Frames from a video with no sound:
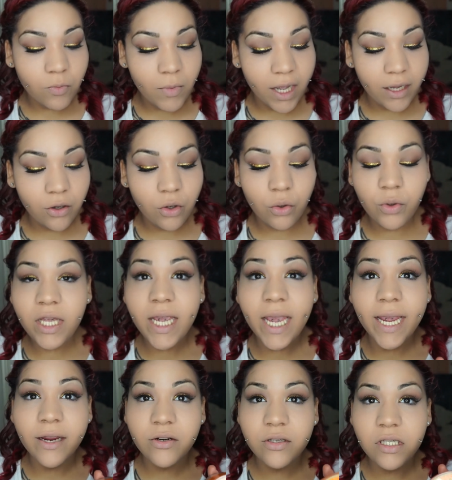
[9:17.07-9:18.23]
my Coty
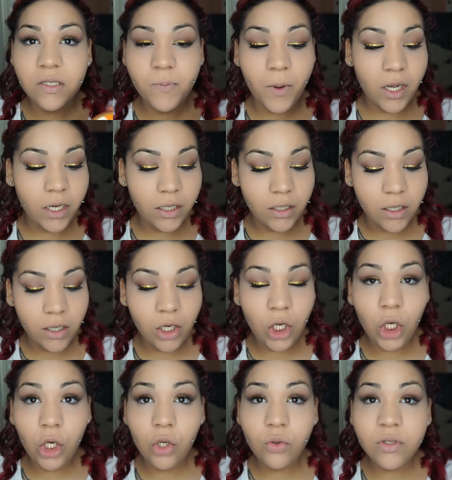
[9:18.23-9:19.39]
Airspun
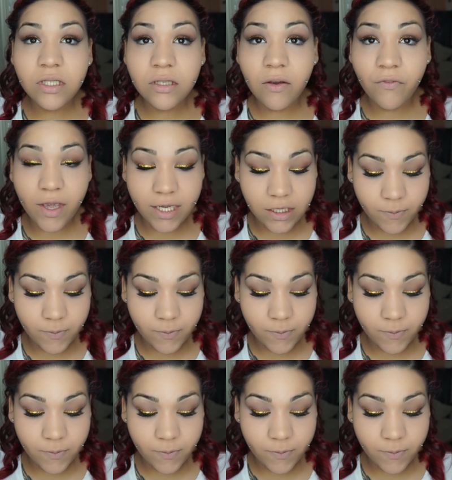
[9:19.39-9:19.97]
Loose Face